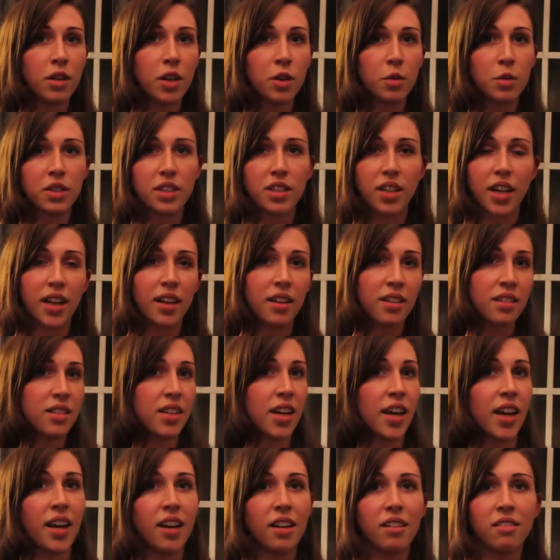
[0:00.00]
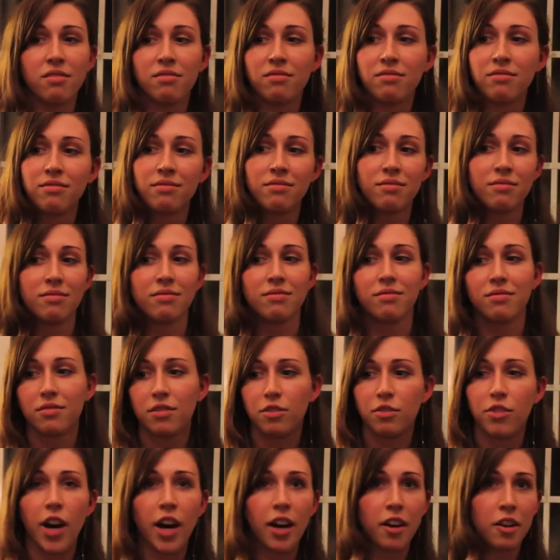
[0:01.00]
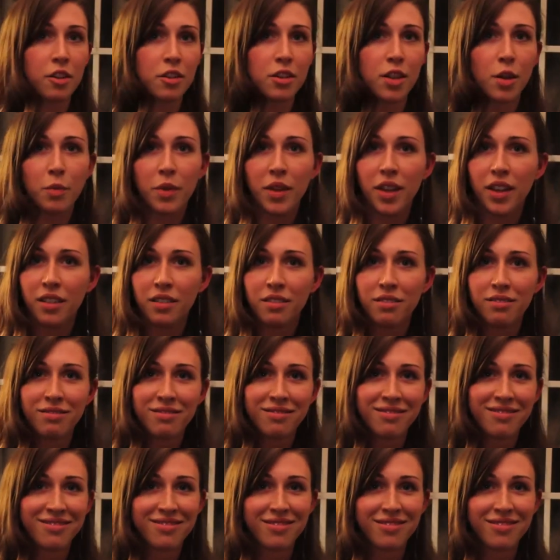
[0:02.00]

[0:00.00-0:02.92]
It was like saying fuck or something.